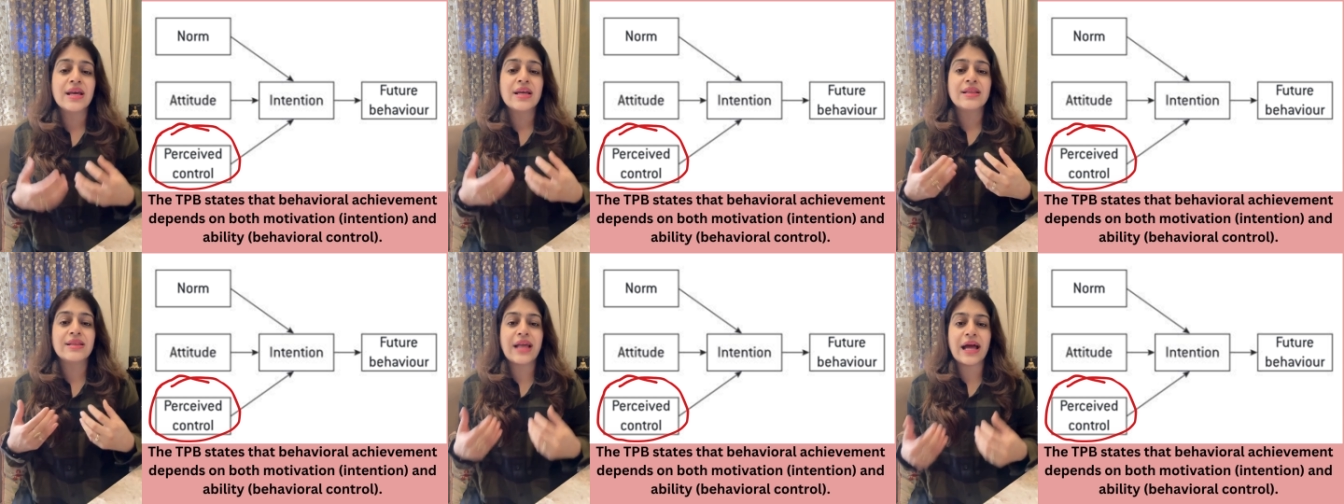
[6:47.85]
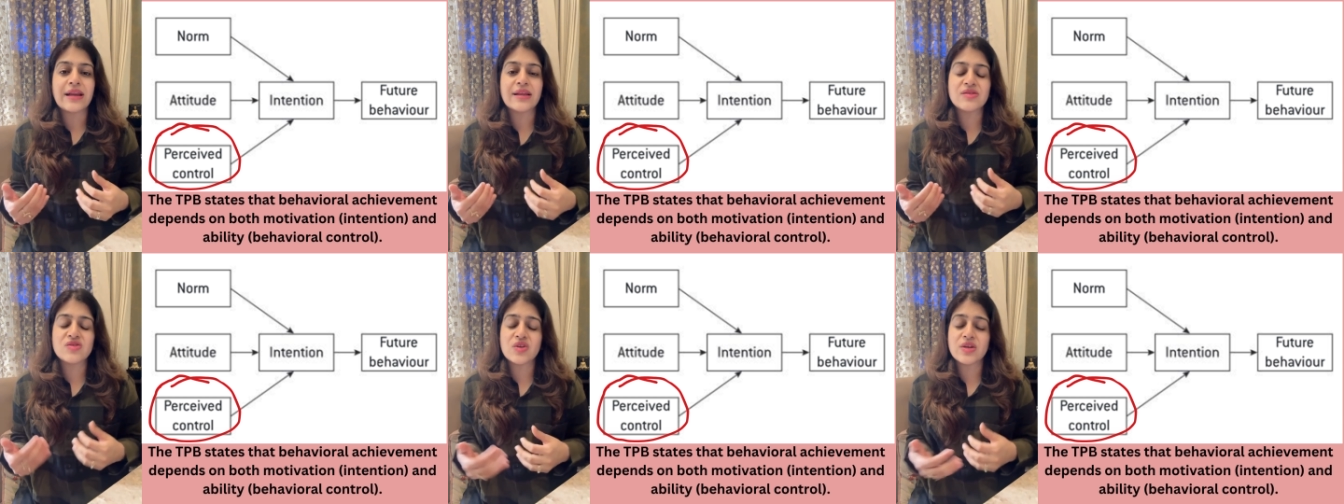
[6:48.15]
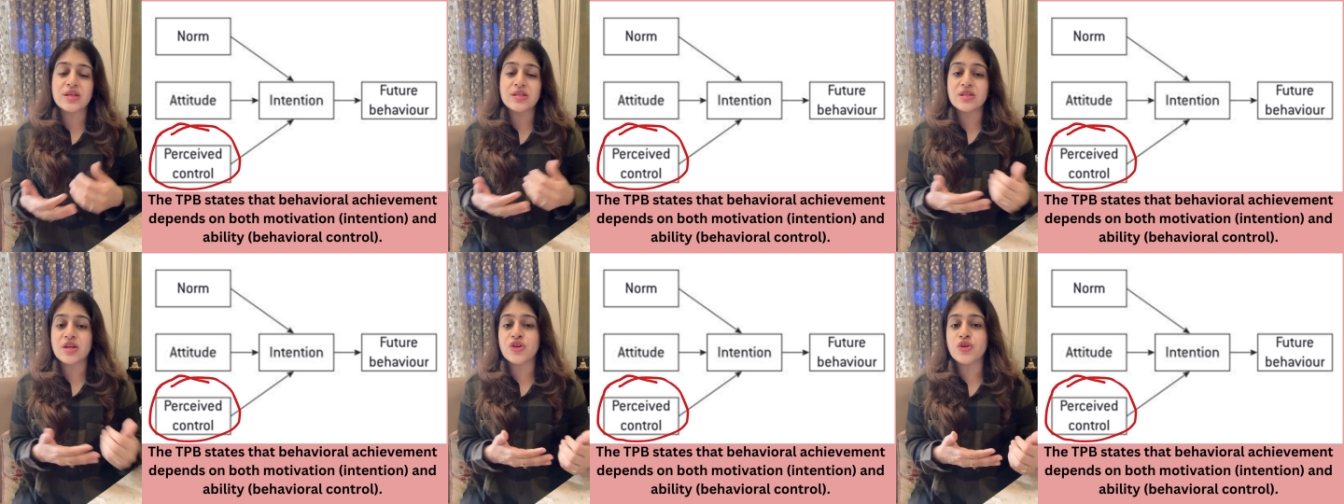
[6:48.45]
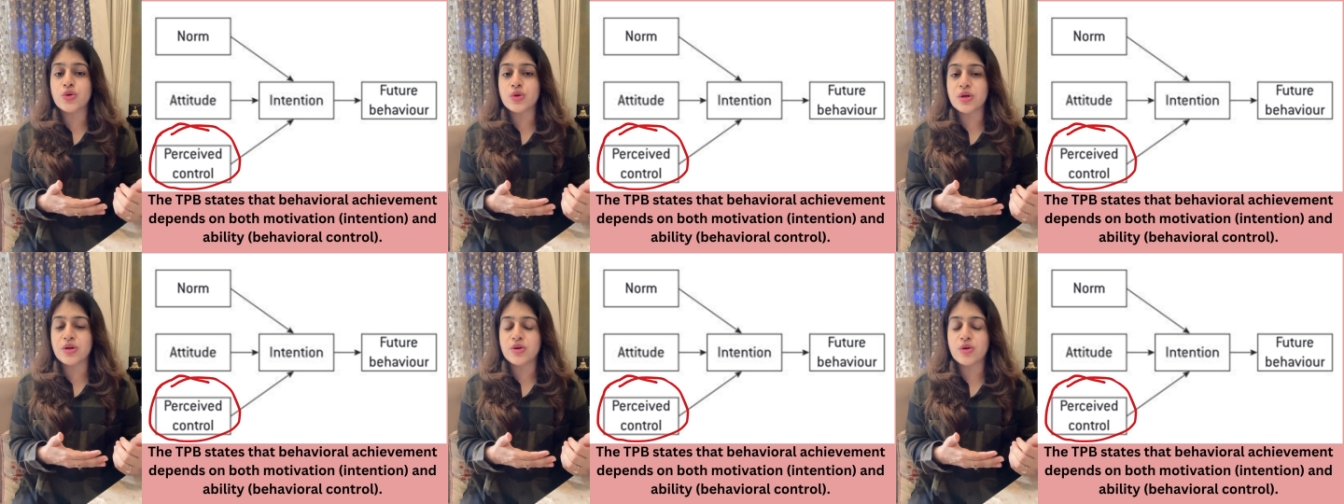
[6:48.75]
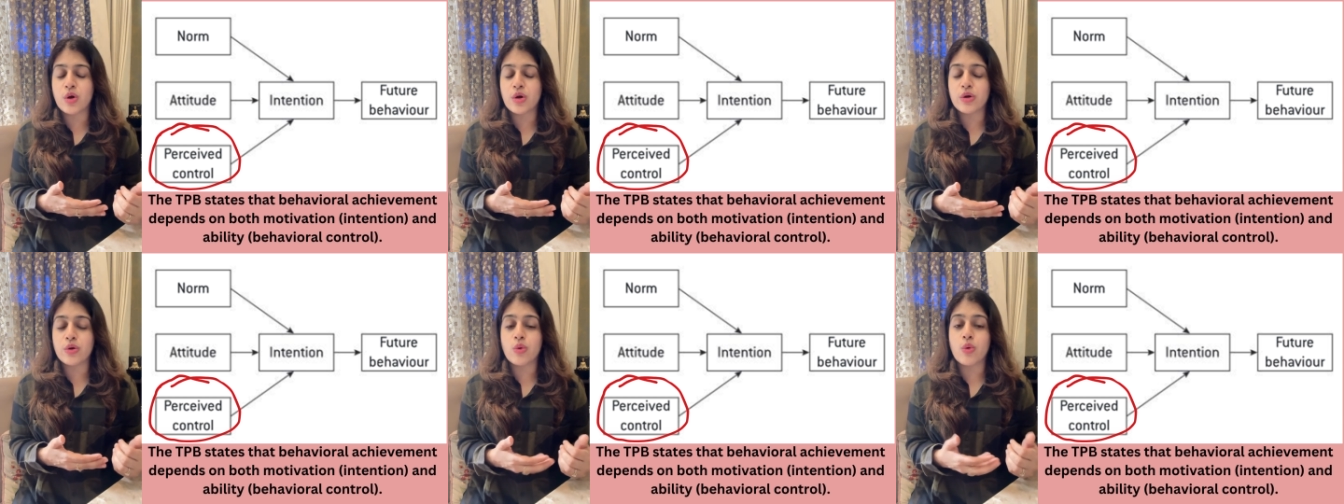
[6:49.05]
That is the reason you did
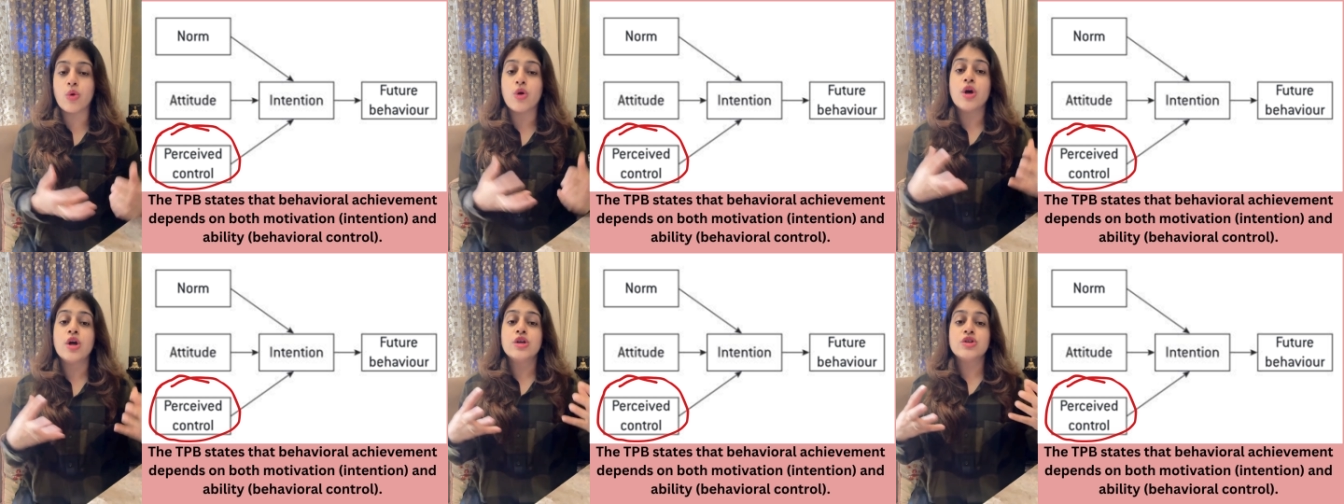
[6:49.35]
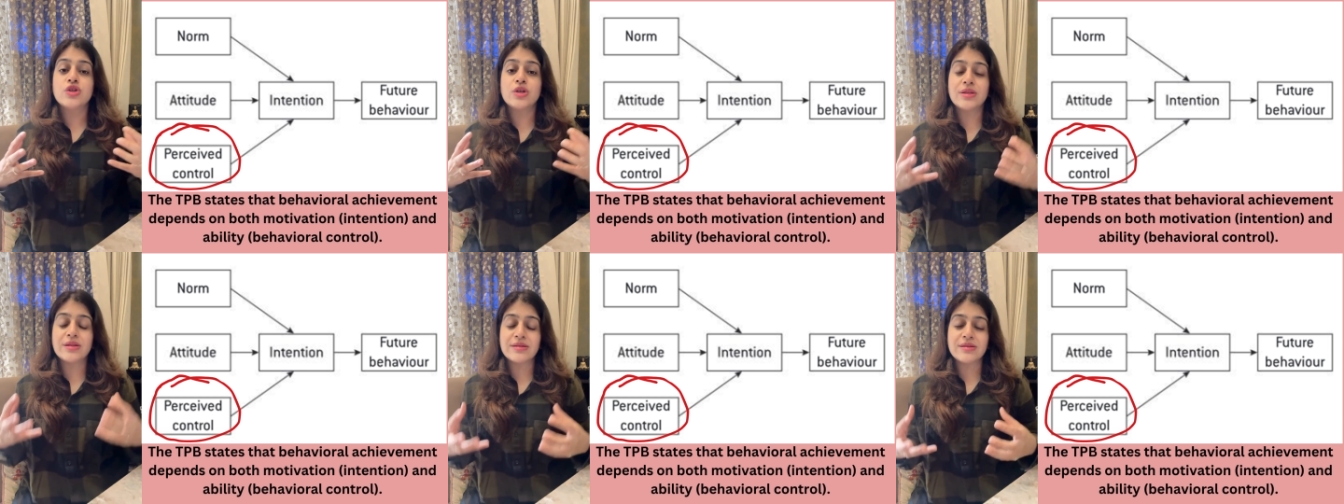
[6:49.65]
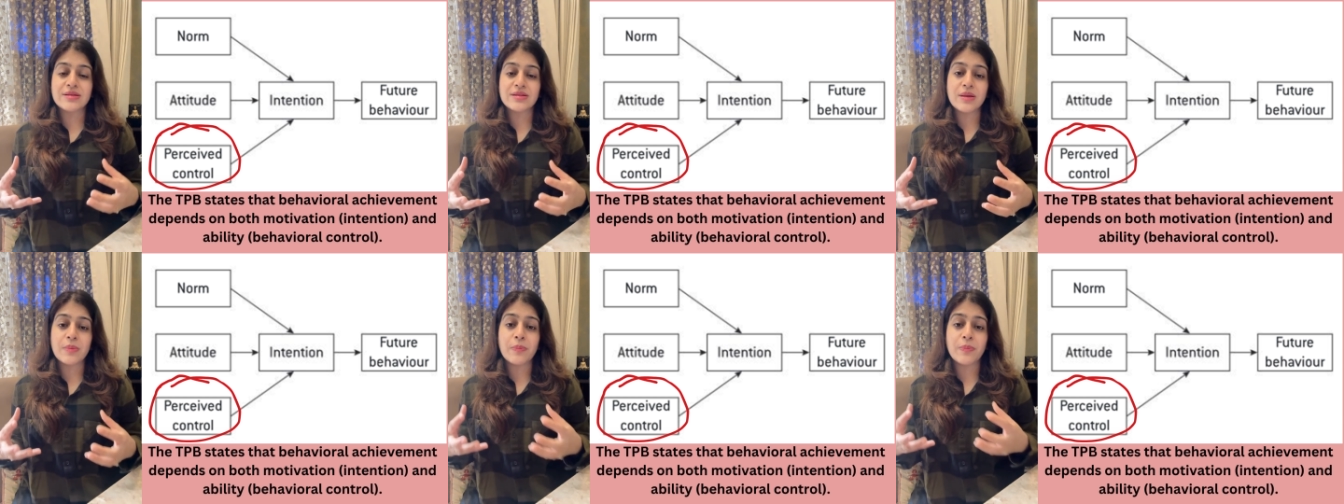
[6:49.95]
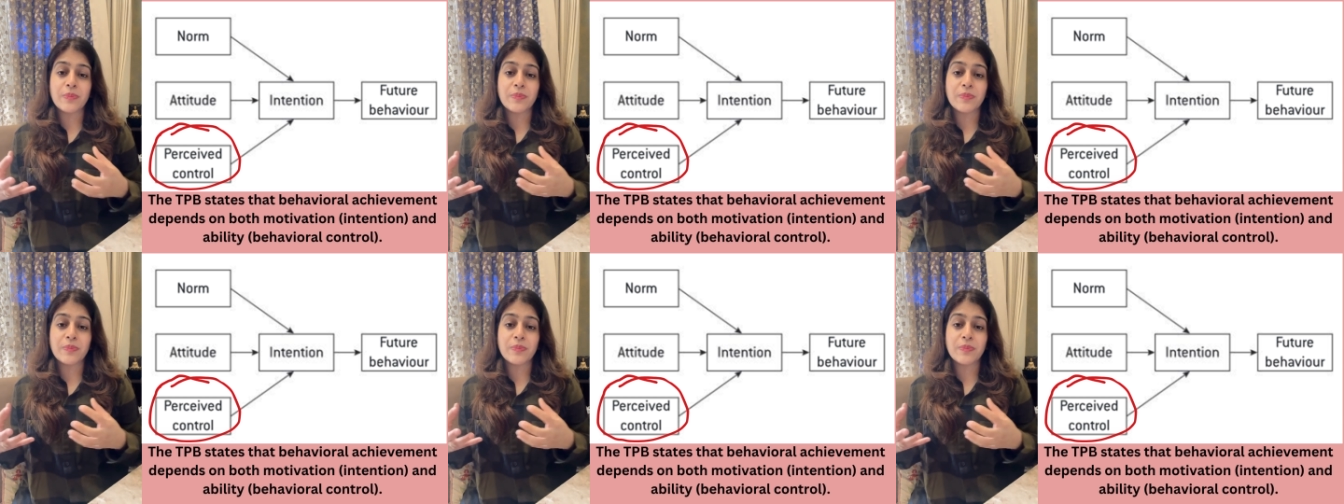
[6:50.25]
not go. So this is a